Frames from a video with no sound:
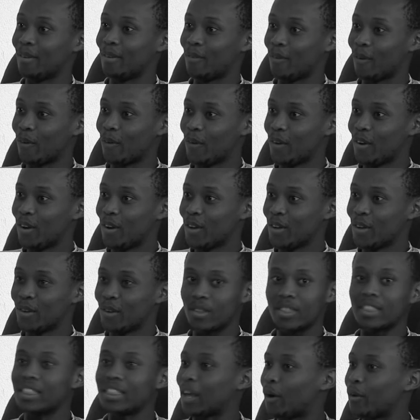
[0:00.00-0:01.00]
Sure.
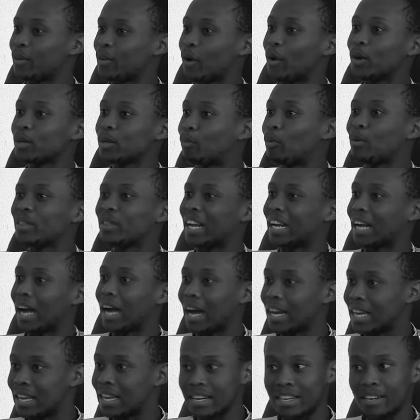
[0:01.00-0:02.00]
They always pull the
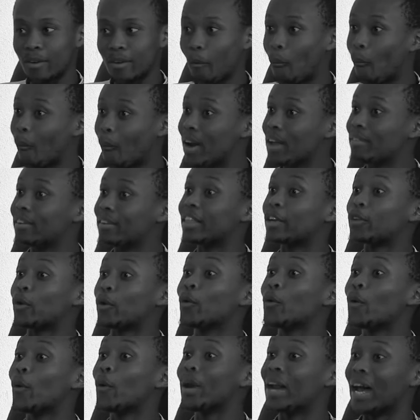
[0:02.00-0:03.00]
card, and whenever they
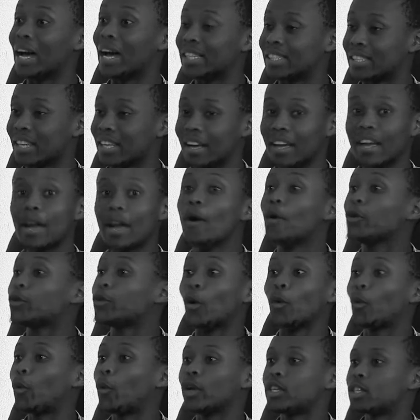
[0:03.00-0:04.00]
don't know an answer,
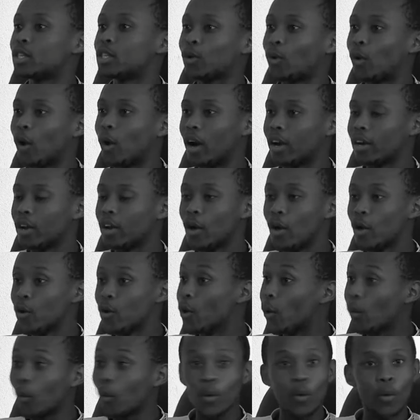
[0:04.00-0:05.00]
don't question God.
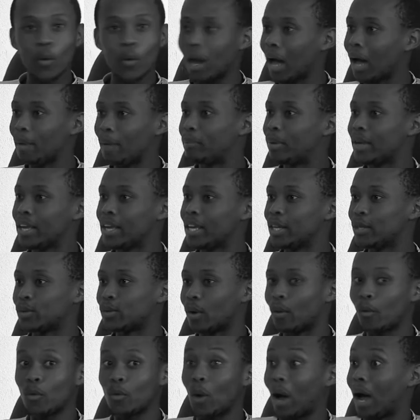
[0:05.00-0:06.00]

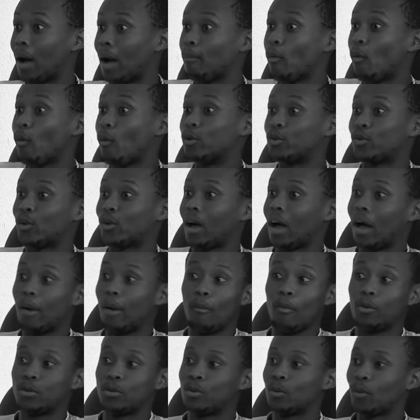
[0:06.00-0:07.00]

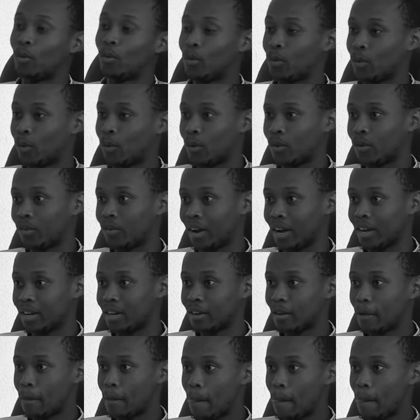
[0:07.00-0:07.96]
Right?